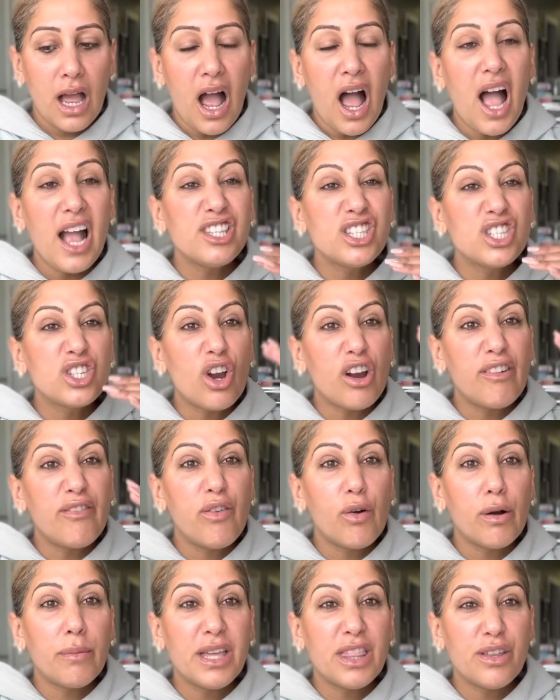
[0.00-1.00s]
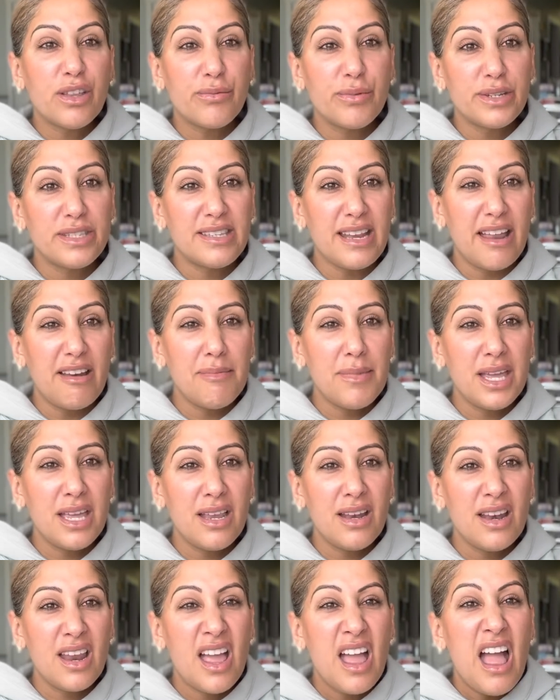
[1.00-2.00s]
I start forming the
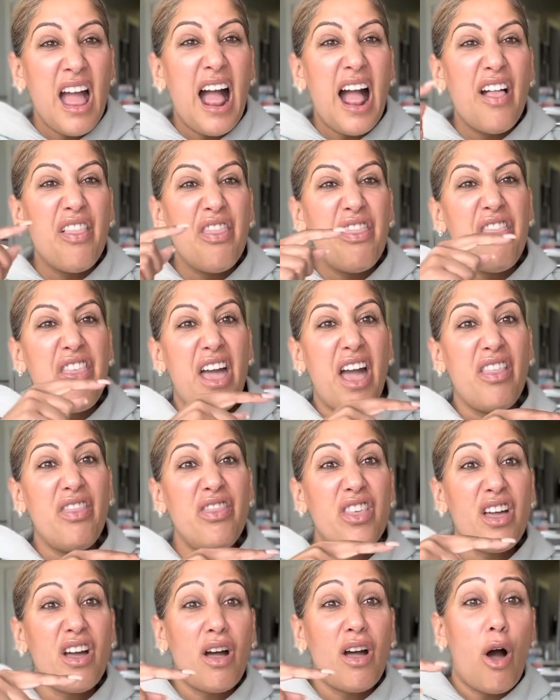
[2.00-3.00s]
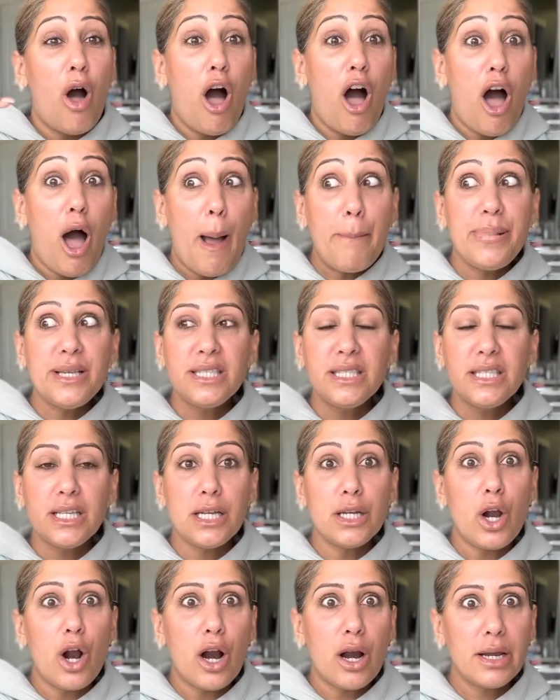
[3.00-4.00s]
resentment, and then the
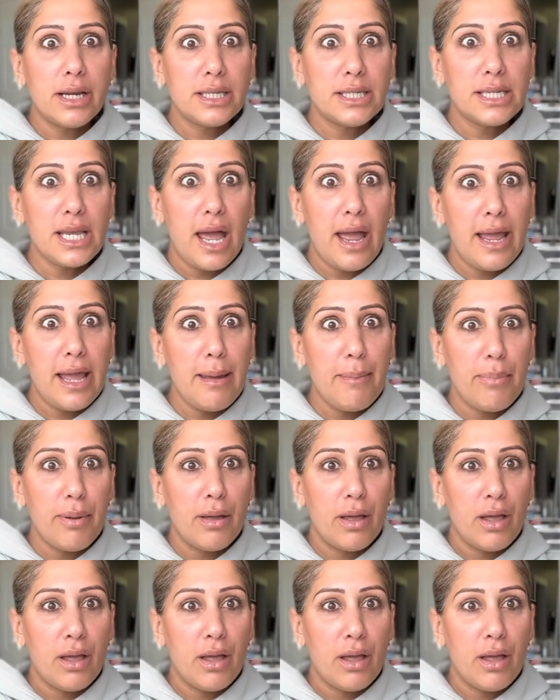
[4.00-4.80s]
opposite archetype